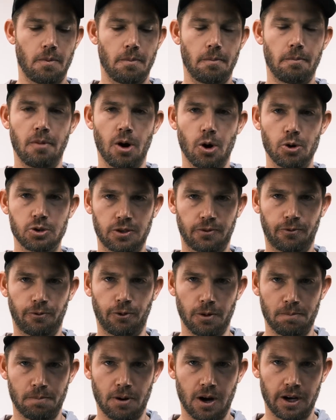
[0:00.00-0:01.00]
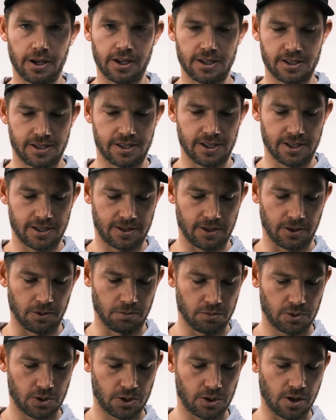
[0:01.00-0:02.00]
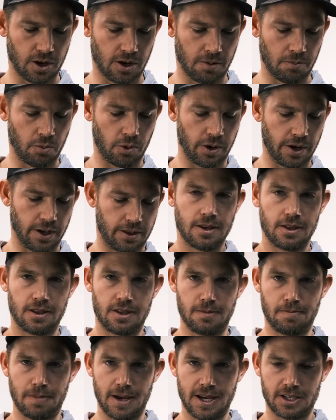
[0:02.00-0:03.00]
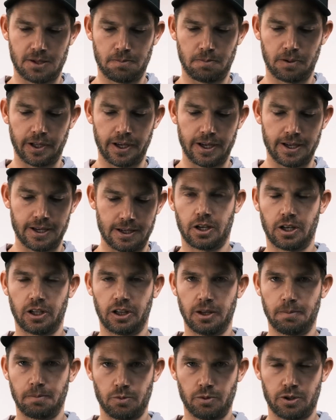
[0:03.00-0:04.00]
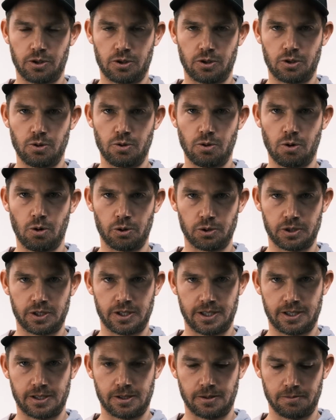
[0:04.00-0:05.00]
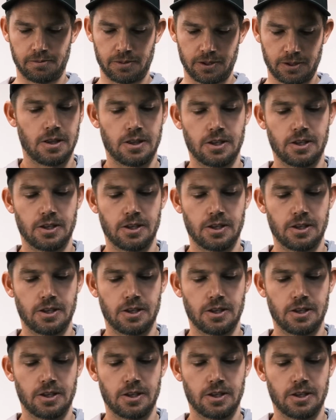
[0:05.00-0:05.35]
Most foot pocket systems come with the base plate clip with 2 hole systems,